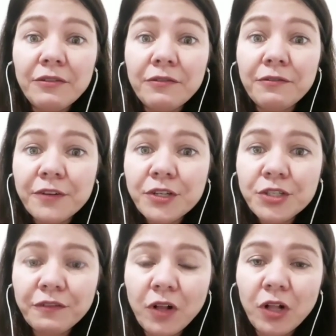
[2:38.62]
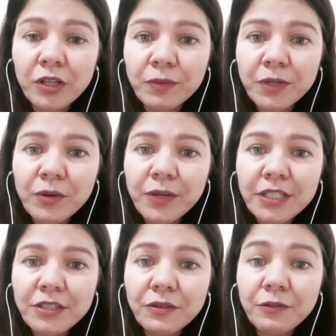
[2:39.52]
first of all, you are
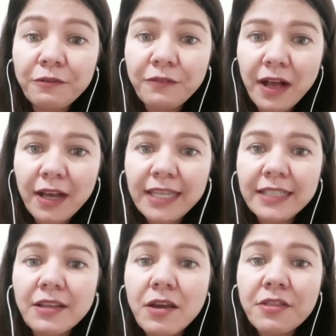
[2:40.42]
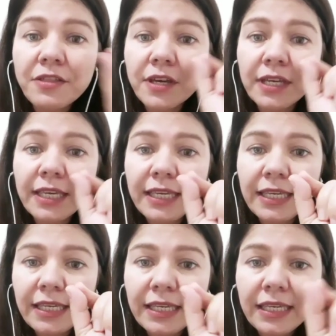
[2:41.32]
going to find the
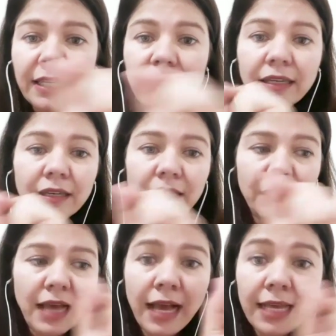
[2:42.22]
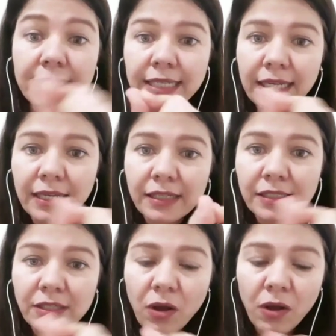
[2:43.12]
key
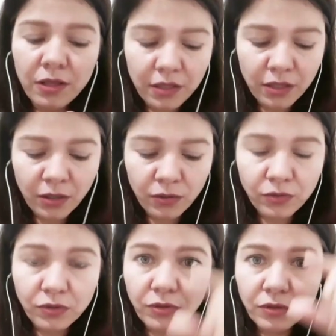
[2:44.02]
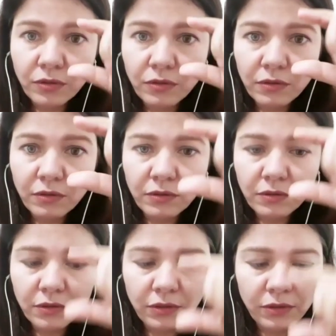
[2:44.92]
ideas on those
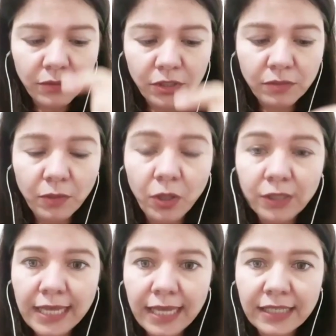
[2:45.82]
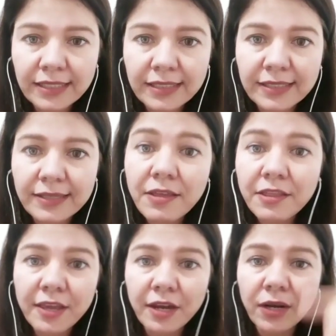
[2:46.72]
small texts
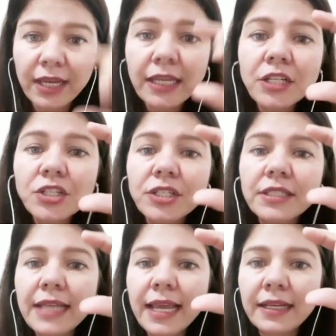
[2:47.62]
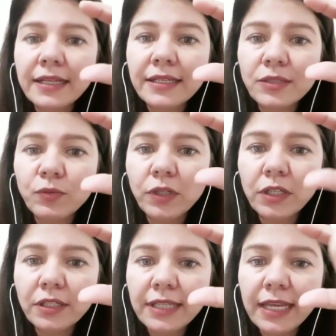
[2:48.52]
there. Each text will
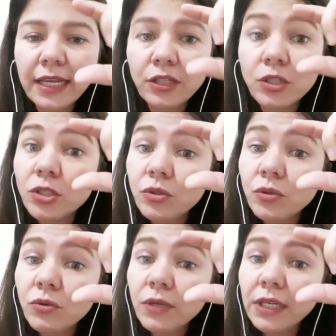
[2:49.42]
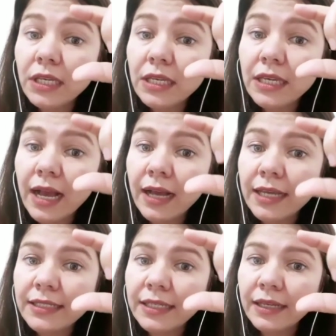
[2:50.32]
contain two key
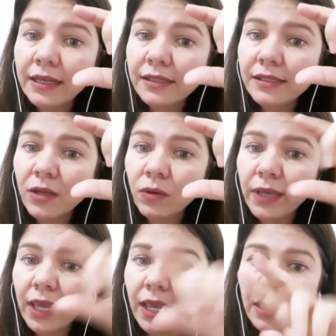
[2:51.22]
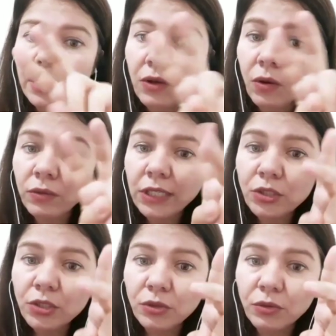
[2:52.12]
ideas, okay? Only
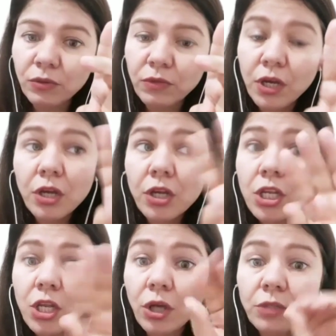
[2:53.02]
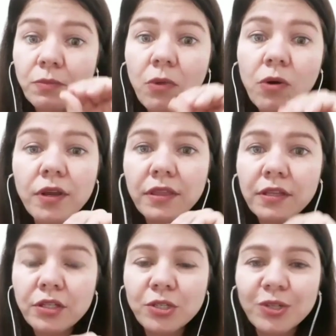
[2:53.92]
two. Not more
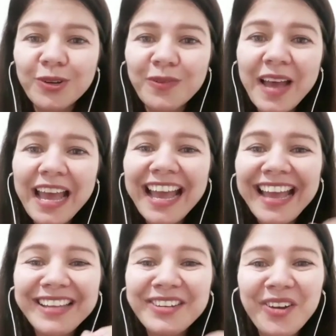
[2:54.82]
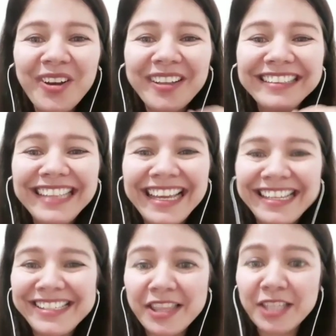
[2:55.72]
than two and not
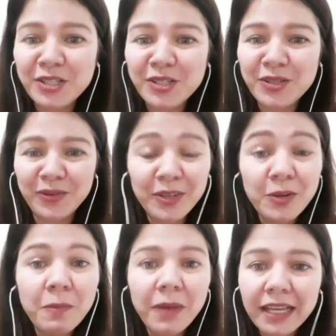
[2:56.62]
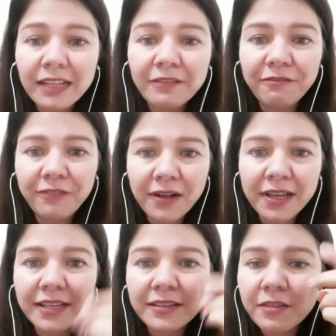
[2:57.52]
less than two. You might
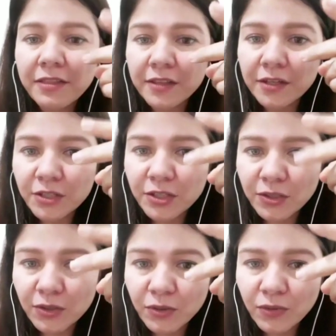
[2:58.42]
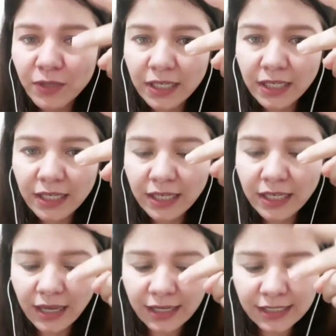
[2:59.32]
find the two
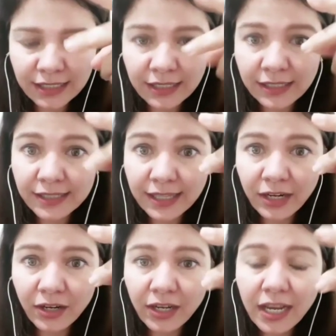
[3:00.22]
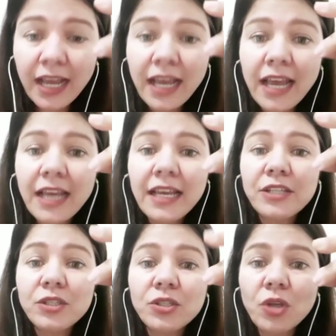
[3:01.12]
key ideas there
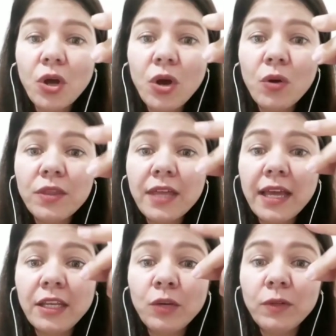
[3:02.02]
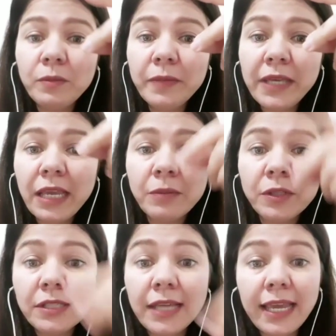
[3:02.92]
so that you will be able to